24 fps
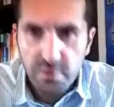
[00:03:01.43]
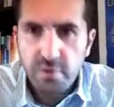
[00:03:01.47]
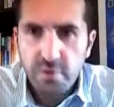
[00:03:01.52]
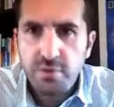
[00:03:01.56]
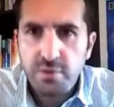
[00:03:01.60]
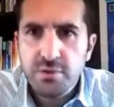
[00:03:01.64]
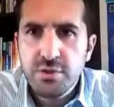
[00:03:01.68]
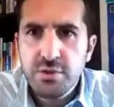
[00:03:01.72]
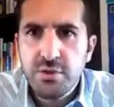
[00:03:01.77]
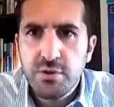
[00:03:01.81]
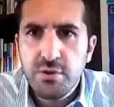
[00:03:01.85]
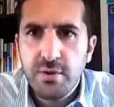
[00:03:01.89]
going
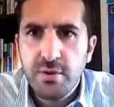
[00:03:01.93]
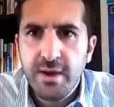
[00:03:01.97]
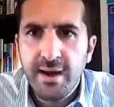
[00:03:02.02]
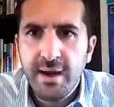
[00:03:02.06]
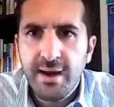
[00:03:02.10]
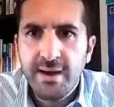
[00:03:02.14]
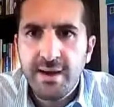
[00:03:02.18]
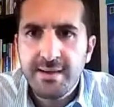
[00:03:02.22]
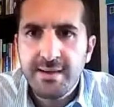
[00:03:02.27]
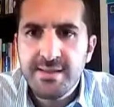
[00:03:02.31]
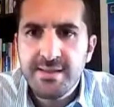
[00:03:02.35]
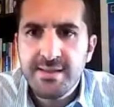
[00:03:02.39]
to look
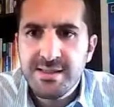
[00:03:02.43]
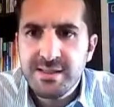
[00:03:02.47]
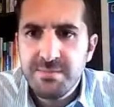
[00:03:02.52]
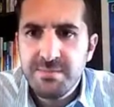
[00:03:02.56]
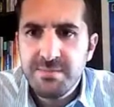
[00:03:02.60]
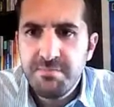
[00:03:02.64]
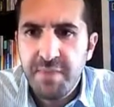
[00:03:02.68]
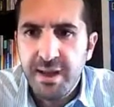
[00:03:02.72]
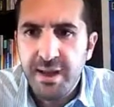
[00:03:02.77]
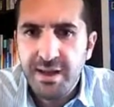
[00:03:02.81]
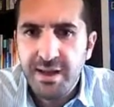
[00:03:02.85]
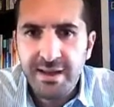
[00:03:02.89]
at
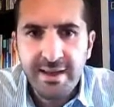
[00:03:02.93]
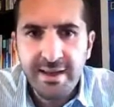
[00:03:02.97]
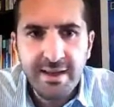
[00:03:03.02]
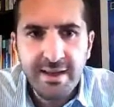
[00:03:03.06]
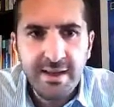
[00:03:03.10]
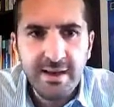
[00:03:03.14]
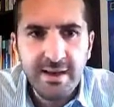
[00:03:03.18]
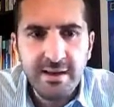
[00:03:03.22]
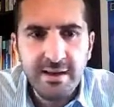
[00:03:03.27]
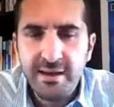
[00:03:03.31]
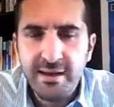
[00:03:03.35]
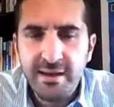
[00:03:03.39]

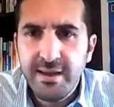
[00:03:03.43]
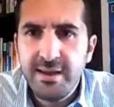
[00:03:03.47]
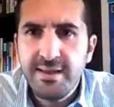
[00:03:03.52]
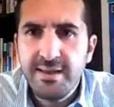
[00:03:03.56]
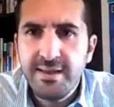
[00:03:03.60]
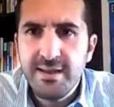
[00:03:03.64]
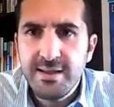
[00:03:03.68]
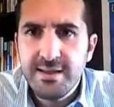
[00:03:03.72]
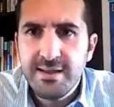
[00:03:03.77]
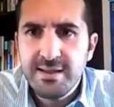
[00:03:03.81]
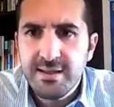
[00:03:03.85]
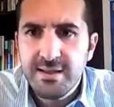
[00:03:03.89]
spelling
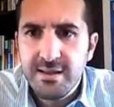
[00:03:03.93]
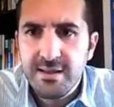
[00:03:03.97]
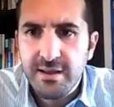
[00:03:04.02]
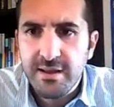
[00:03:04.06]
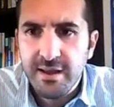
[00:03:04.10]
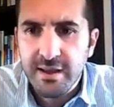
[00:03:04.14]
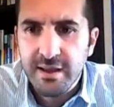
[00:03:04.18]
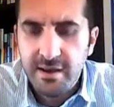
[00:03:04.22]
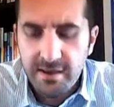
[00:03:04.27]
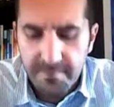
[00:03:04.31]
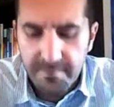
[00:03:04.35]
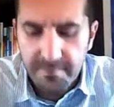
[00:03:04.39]
in
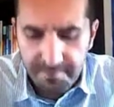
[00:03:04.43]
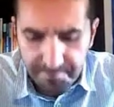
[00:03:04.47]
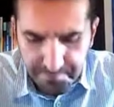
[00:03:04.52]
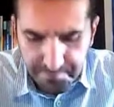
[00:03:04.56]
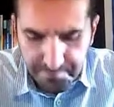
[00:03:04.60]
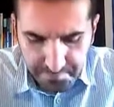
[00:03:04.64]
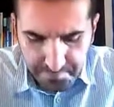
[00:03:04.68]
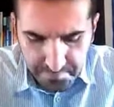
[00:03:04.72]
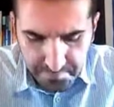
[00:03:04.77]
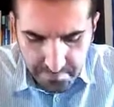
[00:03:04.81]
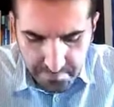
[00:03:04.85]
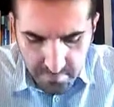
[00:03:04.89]
listening,
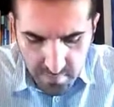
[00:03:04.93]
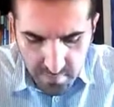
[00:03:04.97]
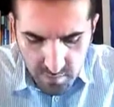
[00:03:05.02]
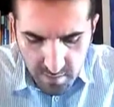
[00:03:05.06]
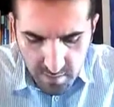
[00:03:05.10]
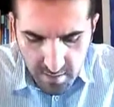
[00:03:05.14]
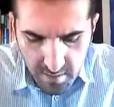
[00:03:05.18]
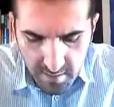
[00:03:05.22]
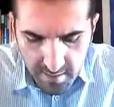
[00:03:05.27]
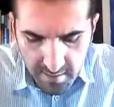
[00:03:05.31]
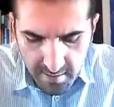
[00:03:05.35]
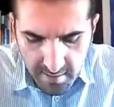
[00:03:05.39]

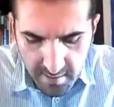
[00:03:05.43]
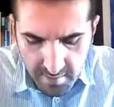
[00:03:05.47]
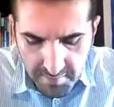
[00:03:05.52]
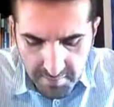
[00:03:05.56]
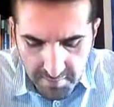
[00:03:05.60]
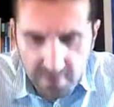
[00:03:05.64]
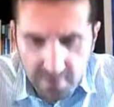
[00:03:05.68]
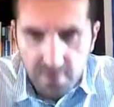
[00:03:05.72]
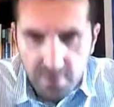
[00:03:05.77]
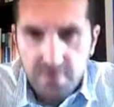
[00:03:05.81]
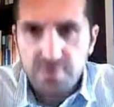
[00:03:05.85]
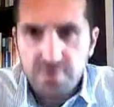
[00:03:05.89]

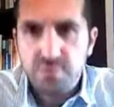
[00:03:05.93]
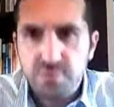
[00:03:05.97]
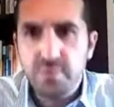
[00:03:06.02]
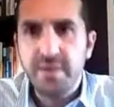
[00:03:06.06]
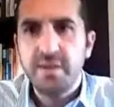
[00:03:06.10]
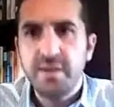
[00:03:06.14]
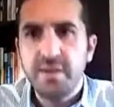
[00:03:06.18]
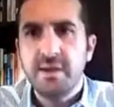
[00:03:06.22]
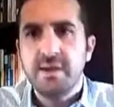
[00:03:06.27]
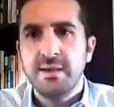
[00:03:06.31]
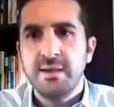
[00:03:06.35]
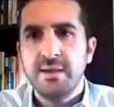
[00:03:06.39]
because
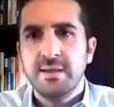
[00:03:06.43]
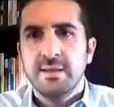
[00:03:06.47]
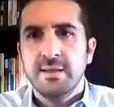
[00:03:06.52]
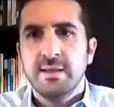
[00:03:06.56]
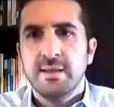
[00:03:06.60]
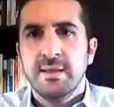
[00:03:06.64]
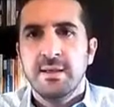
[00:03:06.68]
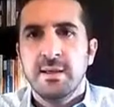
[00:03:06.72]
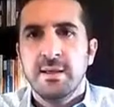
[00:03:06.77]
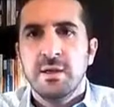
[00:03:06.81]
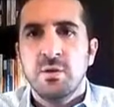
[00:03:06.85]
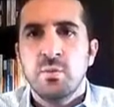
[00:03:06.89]
we
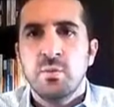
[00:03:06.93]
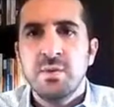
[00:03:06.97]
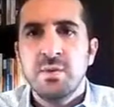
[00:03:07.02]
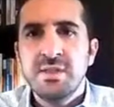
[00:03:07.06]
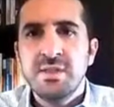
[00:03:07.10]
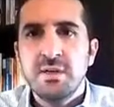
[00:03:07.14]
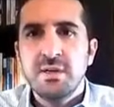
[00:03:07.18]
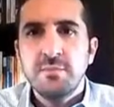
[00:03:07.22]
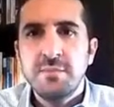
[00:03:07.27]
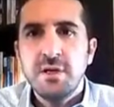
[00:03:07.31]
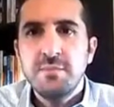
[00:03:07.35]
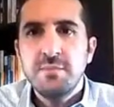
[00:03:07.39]

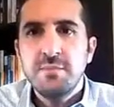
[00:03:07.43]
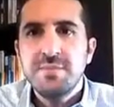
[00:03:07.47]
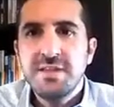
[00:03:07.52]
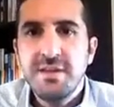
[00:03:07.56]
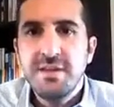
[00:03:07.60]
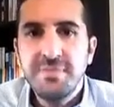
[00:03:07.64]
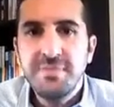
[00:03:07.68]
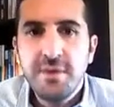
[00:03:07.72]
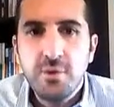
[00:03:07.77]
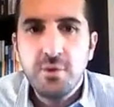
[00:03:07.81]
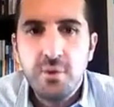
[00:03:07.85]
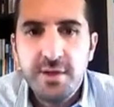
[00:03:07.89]
sometimes
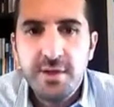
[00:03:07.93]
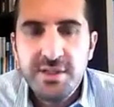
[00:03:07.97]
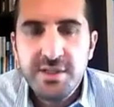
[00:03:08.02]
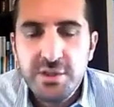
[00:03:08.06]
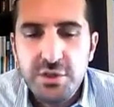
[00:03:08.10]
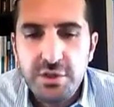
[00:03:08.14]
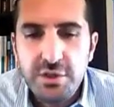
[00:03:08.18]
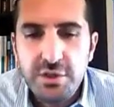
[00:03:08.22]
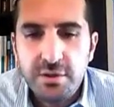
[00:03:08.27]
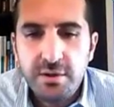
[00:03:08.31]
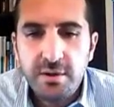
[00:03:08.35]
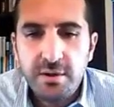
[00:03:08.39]
get the
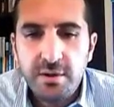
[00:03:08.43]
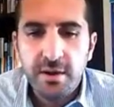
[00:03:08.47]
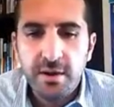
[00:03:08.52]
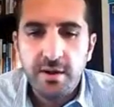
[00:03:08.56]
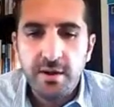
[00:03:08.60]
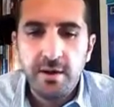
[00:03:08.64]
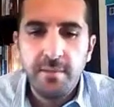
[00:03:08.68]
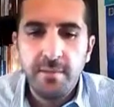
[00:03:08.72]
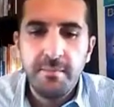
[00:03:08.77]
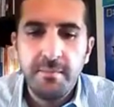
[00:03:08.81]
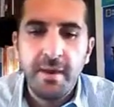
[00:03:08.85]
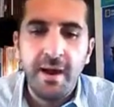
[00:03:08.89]
question,
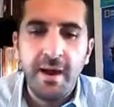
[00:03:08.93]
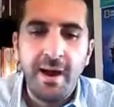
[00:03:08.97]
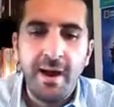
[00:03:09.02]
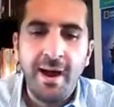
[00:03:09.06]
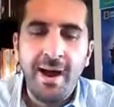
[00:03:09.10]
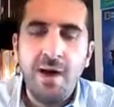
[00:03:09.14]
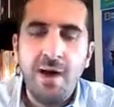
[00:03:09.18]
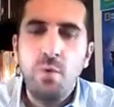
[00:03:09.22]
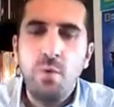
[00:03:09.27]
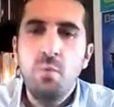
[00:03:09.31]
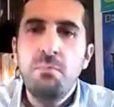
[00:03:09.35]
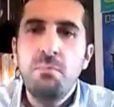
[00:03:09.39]

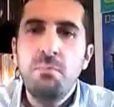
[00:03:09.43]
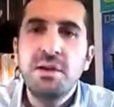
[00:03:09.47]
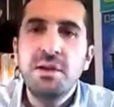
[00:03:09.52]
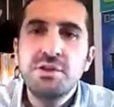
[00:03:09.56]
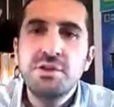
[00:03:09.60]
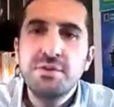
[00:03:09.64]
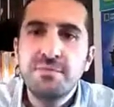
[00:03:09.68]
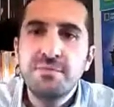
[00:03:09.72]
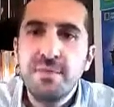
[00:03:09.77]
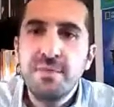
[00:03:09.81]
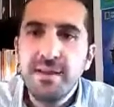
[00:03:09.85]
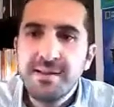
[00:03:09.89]
how
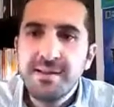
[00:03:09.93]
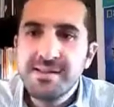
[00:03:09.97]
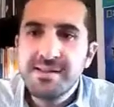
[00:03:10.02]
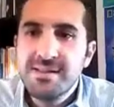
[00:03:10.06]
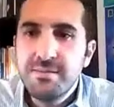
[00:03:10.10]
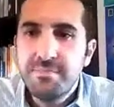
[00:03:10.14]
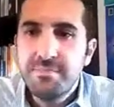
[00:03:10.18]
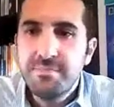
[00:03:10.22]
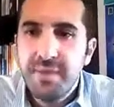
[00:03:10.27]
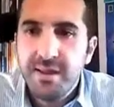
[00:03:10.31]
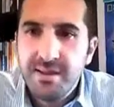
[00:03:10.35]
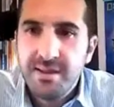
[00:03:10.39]
much
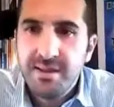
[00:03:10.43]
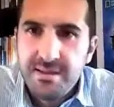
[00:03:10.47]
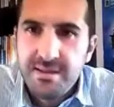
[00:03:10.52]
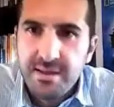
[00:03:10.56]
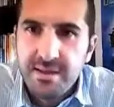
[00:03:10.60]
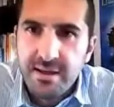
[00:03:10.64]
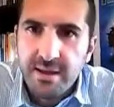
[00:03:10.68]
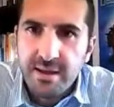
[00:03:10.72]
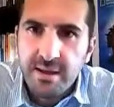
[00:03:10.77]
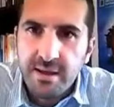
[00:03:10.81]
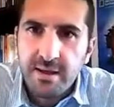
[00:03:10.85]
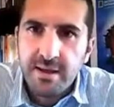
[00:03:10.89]

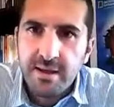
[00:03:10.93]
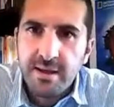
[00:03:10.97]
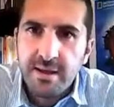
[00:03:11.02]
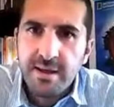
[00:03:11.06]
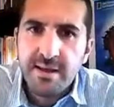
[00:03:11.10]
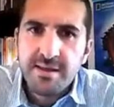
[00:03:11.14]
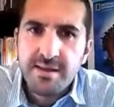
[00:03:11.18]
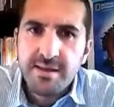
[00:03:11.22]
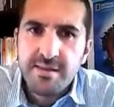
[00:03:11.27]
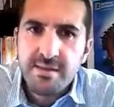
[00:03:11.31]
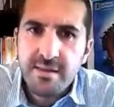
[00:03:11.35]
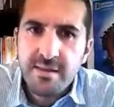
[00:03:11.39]
flexibility
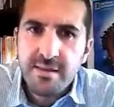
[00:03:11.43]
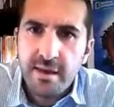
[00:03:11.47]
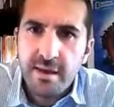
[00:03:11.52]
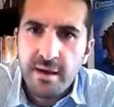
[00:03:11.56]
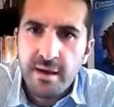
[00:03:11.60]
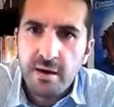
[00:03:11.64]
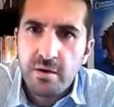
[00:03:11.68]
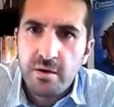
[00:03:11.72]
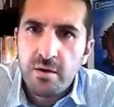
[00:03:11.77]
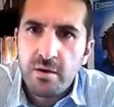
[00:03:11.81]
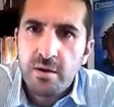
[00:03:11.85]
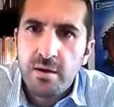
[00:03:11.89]
is
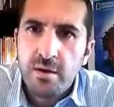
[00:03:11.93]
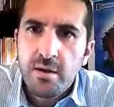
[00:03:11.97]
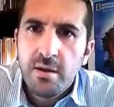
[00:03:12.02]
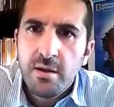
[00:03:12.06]
there